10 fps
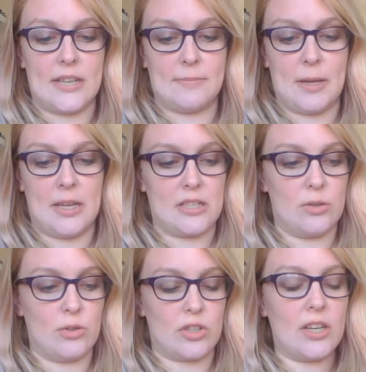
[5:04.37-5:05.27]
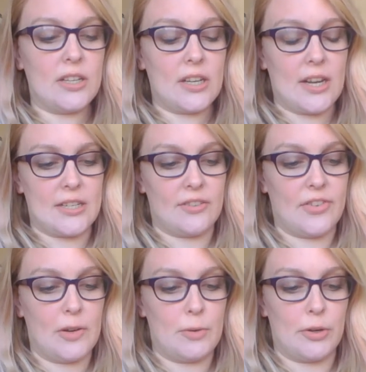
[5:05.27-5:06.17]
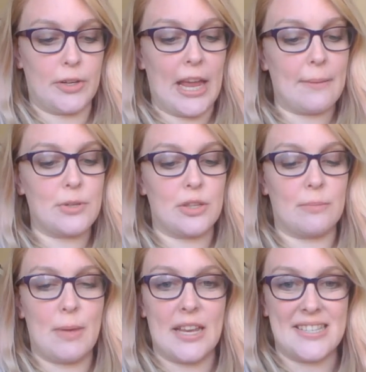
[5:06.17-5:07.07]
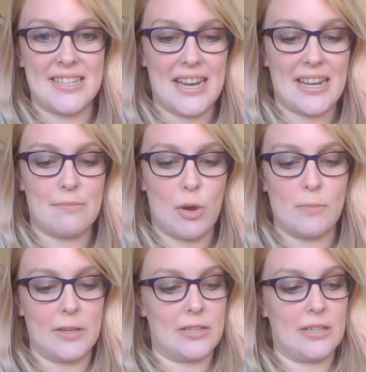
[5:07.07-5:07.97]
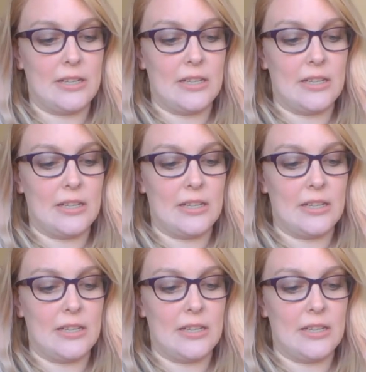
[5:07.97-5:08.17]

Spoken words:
said Piers Snosgan, as his film crew captured the mayor's naked moment.